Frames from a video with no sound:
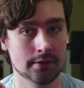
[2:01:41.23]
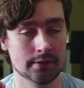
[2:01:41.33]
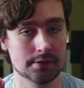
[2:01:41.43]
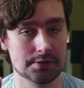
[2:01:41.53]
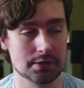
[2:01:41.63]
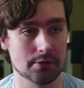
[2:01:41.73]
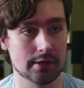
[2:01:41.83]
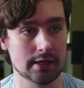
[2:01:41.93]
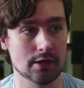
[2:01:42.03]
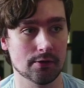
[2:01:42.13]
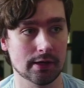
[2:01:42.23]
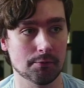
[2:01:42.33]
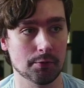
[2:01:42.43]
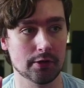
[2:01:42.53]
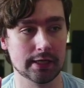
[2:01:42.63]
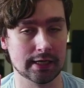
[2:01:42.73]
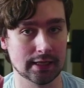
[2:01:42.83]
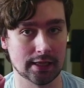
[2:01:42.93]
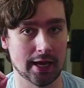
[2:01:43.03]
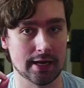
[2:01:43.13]
so that you can really get
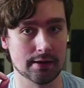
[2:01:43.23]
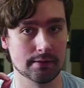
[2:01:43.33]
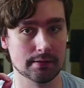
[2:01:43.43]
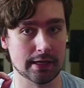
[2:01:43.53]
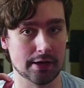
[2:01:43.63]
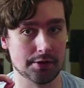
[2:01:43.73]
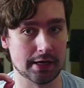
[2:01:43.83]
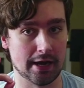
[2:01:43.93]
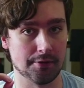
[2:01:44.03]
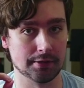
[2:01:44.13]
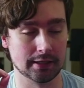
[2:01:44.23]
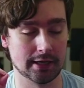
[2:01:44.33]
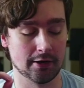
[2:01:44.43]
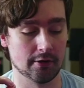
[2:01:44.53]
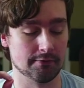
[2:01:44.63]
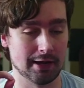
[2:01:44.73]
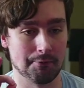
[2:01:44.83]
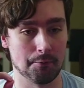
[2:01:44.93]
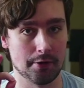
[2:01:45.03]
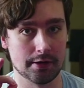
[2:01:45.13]
that nailed down, the care of that
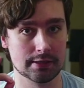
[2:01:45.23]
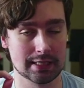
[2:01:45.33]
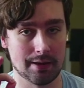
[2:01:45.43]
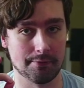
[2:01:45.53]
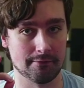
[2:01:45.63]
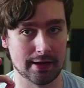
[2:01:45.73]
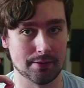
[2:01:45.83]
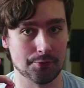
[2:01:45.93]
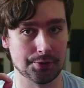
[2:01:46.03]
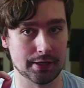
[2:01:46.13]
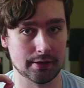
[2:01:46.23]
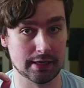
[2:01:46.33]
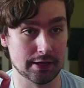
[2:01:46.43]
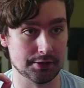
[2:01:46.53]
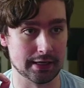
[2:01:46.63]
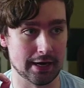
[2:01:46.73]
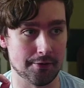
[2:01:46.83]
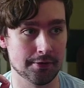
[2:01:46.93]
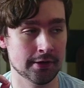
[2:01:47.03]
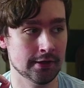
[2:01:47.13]
one type of animal nailed down,
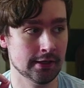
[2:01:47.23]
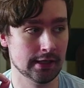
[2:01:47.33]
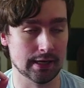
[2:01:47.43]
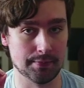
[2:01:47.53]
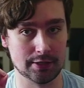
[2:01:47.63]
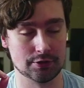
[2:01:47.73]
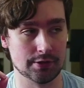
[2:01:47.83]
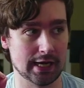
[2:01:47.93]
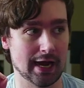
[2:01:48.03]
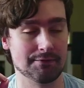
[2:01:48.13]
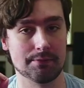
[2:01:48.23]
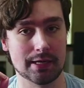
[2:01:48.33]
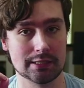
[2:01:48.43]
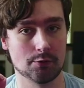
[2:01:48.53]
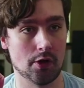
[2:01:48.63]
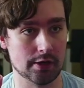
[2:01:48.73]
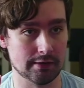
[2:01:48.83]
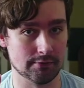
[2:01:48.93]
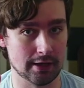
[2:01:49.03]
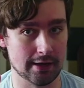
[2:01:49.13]
and make sure they have the best quality of
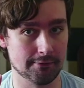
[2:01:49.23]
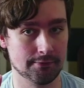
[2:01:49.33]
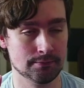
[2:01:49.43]
life.